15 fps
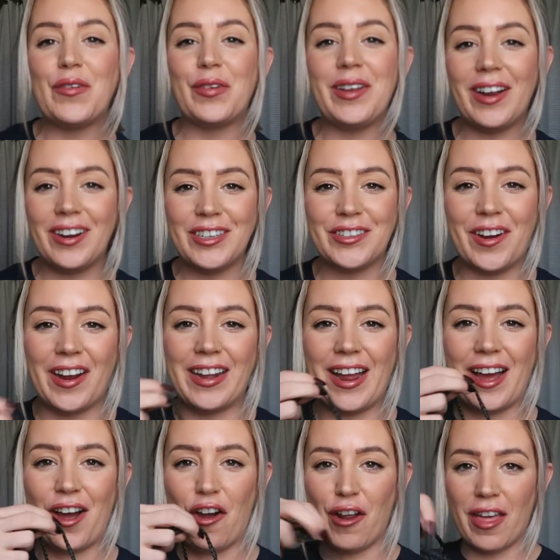we are trying
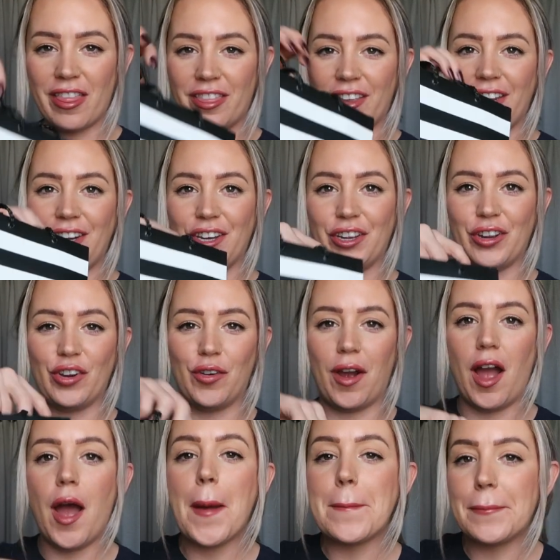out the
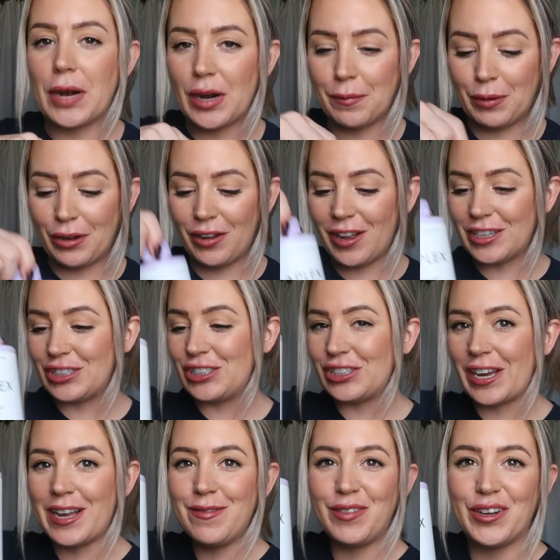new purple
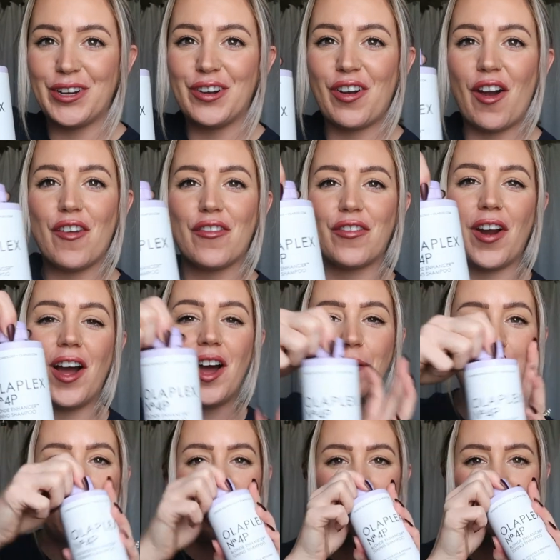shampoo
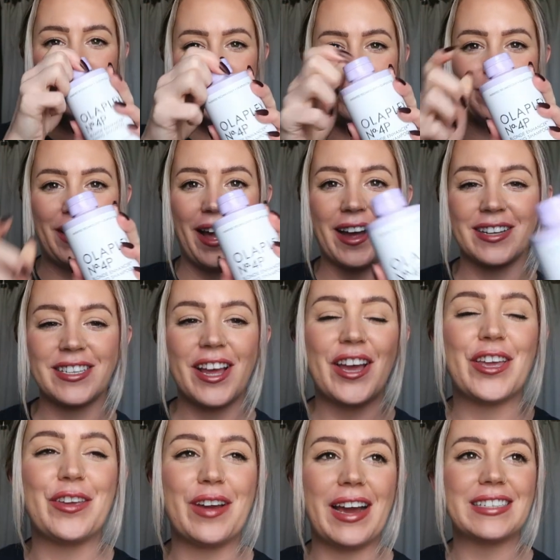from Olaplex.
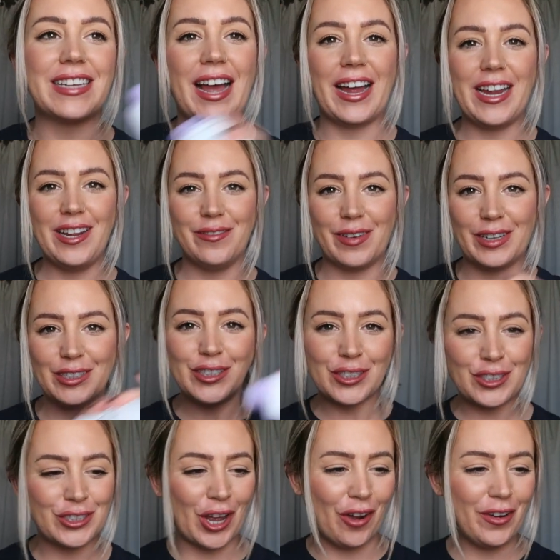You guys, I am
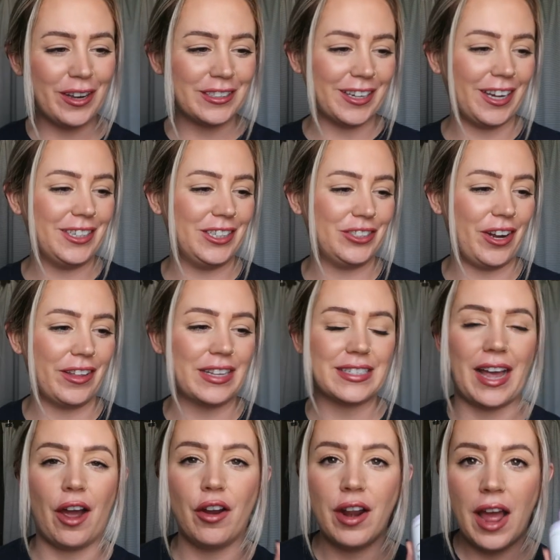so excited to try this
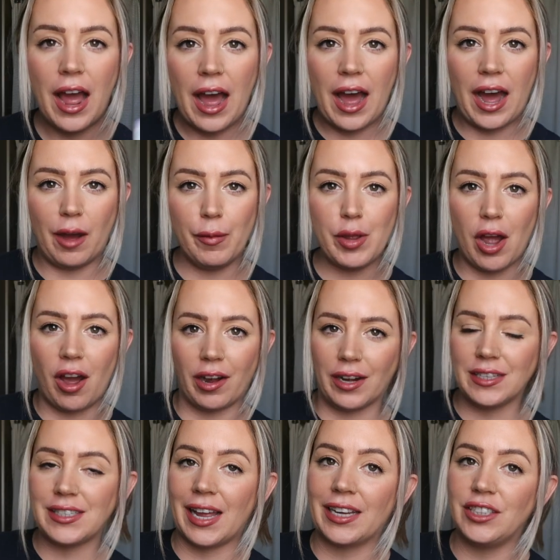out. I'll be
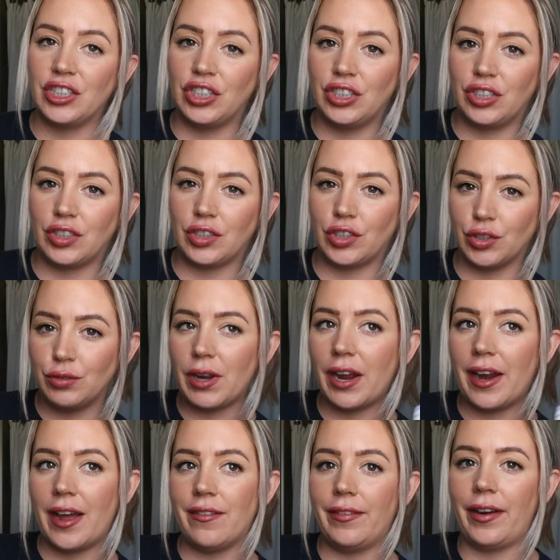honest, I do
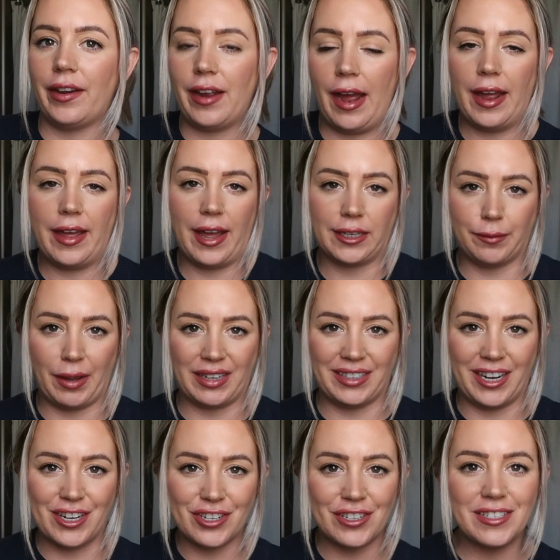not have very high
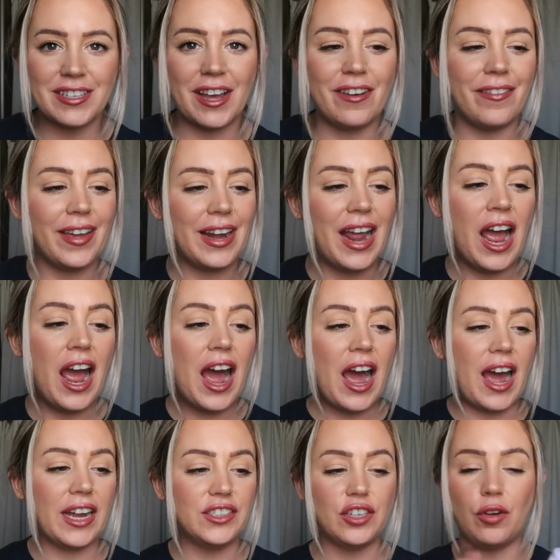expectations of it.
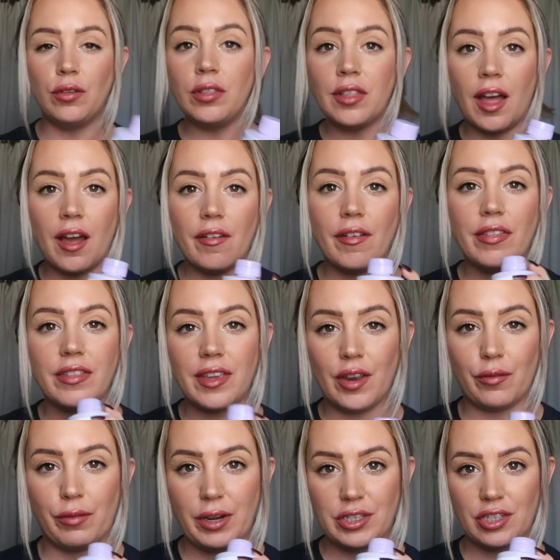I don't love the
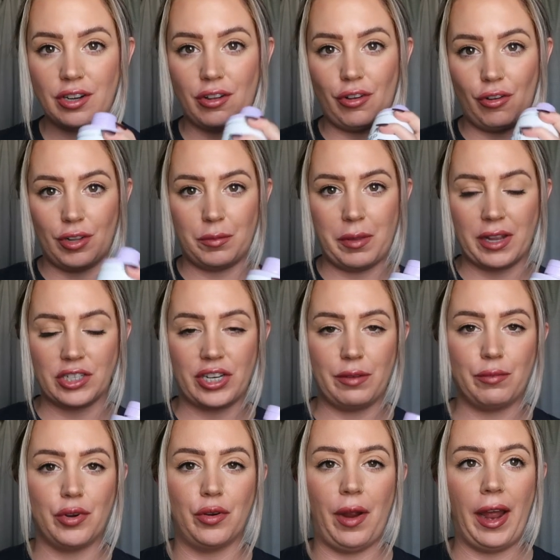original Olaplex
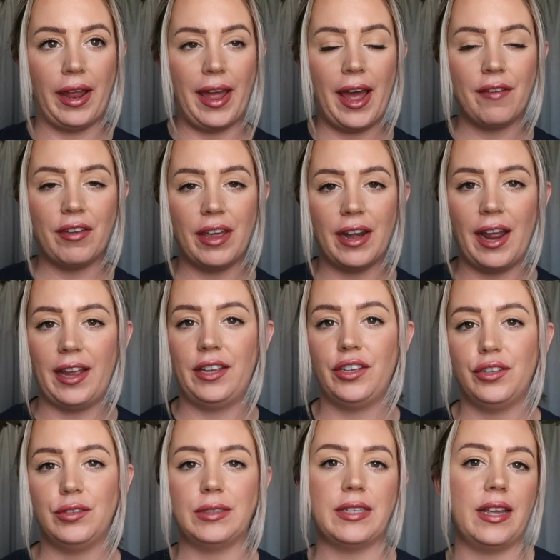shampoo. I have it, I
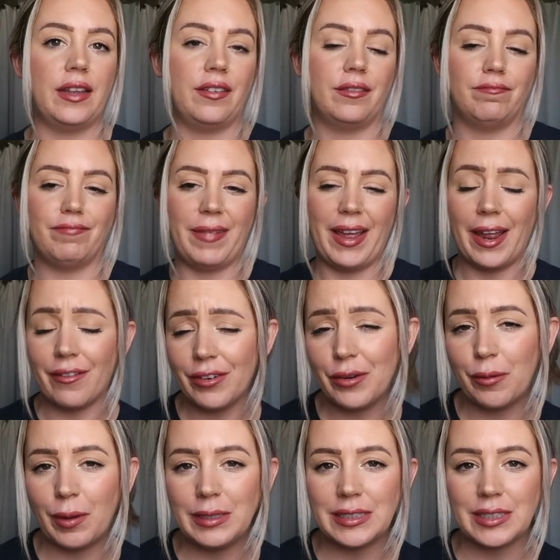use it
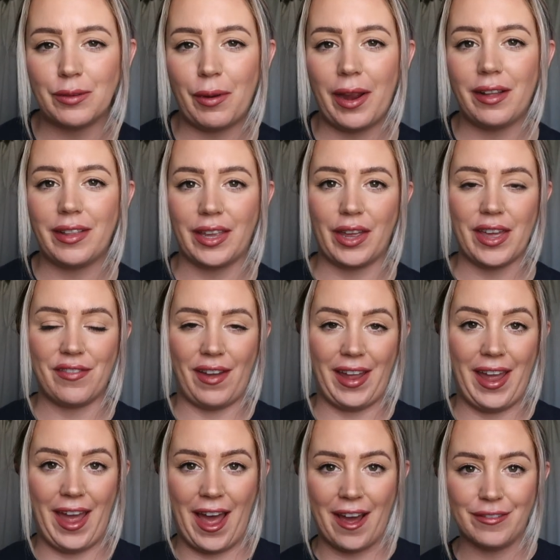every once in a while, like if I
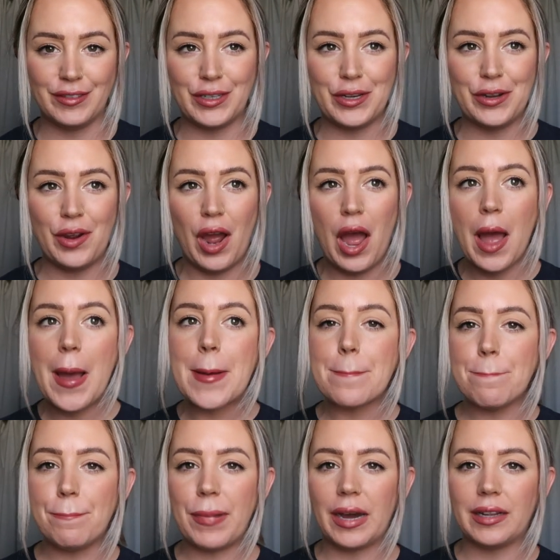have to,
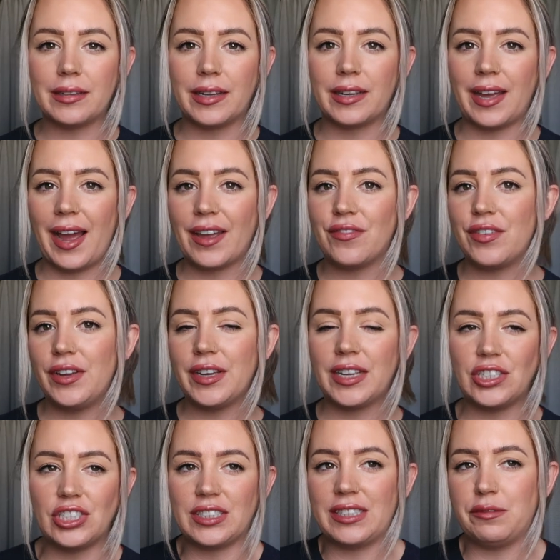but like I feel like
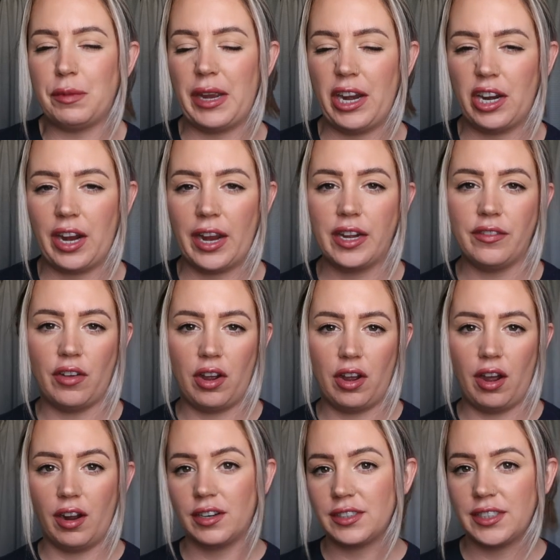it just leaves my hair kind of,
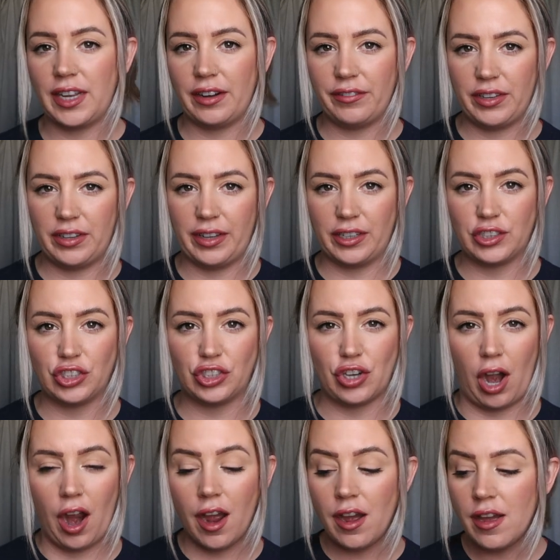honestly, kind of feeling like
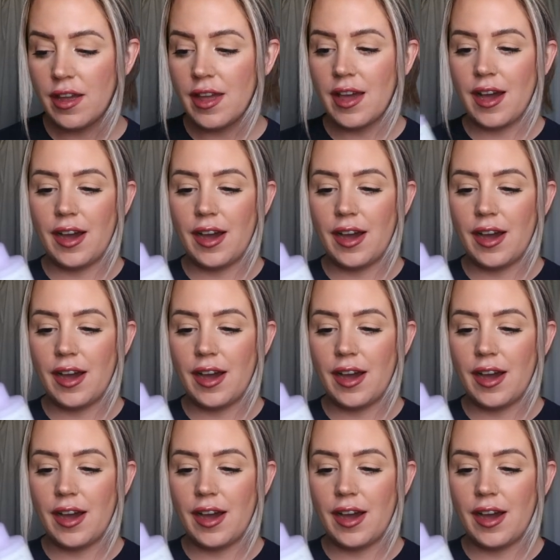straw.